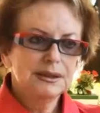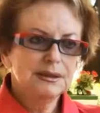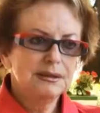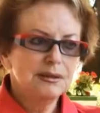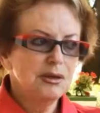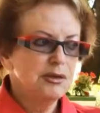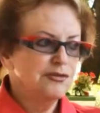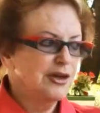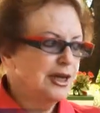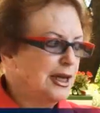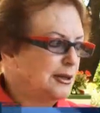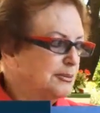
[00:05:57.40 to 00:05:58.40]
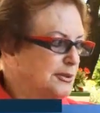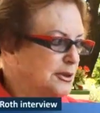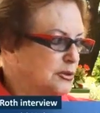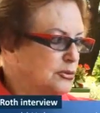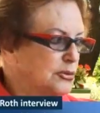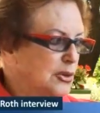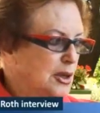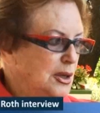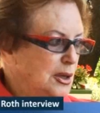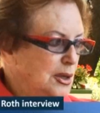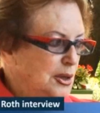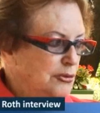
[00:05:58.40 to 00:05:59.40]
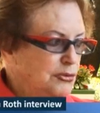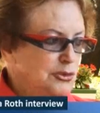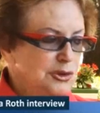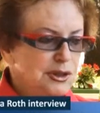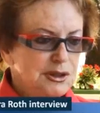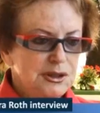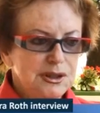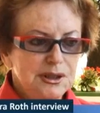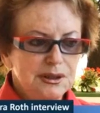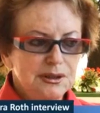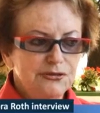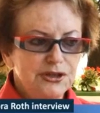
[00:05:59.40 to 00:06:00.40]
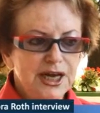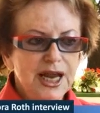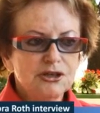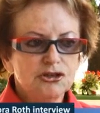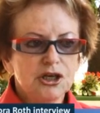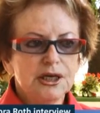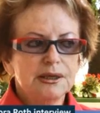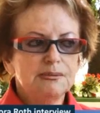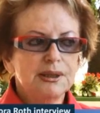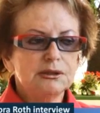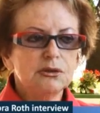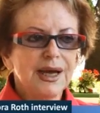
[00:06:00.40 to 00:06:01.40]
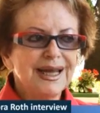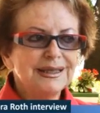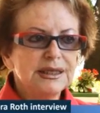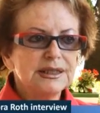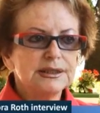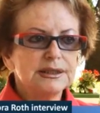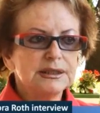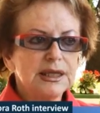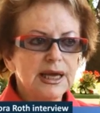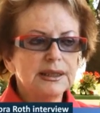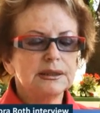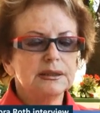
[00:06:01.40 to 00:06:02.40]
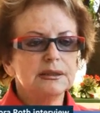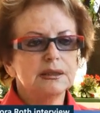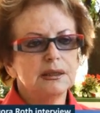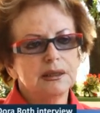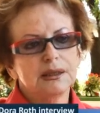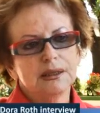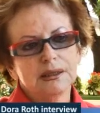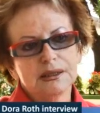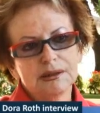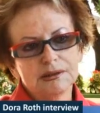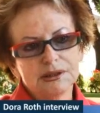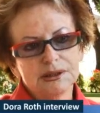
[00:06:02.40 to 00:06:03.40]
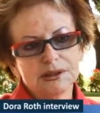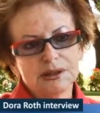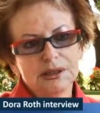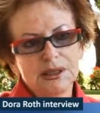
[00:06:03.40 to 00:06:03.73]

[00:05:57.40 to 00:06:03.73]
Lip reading: I don't know if I helped to financially, but to understand the Holocaust.